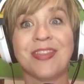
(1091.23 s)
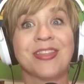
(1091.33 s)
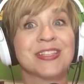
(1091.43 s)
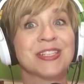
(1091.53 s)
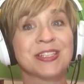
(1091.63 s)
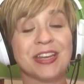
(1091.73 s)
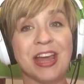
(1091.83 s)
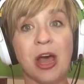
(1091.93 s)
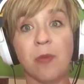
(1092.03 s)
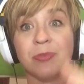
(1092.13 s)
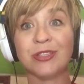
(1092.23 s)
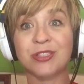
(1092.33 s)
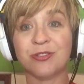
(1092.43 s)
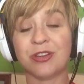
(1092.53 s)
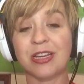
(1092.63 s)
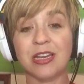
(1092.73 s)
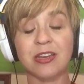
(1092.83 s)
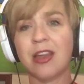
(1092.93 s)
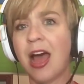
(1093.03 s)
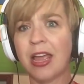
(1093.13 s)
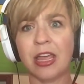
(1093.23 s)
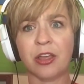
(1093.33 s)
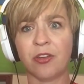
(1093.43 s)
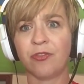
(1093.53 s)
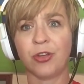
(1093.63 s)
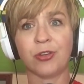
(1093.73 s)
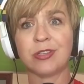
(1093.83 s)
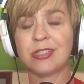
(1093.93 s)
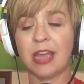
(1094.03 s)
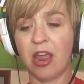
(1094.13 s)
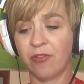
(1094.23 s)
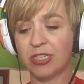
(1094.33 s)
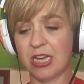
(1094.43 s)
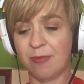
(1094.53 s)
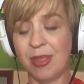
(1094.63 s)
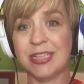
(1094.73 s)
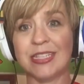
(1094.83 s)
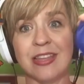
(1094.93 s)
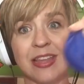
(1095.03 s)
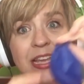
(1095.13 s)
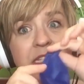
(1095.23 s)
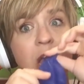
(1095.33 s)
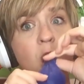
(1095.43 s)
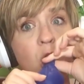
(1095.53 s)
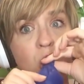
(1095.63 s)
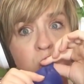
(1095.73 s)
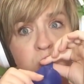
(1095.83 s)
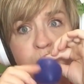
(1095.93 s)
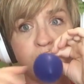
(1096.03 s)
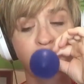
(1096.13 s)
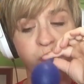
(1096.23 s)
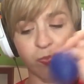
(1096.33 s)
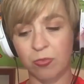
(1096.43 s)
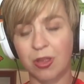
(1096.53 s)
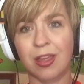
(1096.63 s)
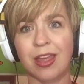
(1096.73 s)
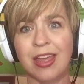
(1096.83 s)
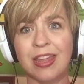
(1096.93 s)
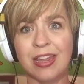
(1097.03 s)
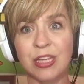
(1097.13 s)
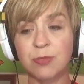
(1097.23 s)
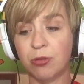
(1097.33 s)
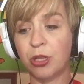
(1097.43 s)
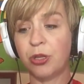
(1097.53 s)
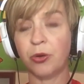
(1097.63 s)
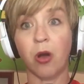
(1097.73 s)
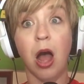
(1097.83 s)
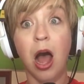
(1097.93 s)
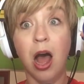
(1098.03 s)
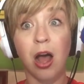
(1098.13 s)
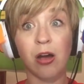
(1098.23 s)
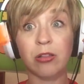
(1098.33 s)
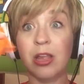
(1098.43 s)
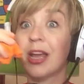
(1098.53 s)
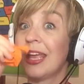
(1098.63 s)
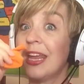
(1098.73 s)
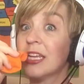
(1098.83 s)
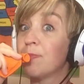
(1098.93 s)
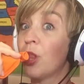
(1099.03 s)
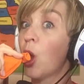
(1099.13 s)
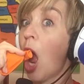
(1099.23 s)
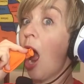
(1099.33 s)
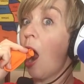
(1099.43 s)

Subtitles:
This is going to help the student not get confused that every time they see this, it is blue. Oh, look, it is blue.